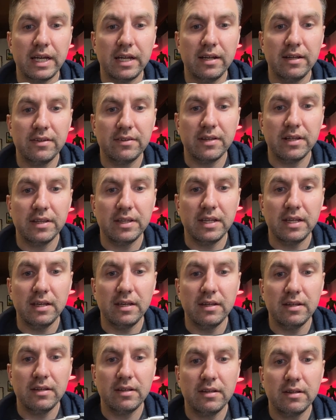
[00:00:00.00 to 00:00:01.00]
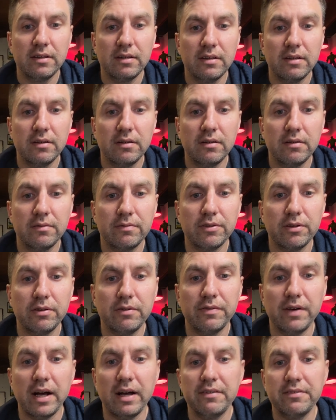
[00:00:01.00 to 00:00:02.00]
it is on the Fluid
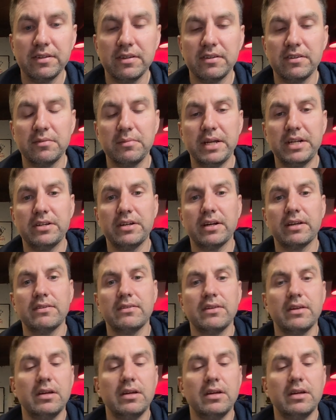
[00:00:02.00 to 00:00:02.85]
Vs and the Symetrics,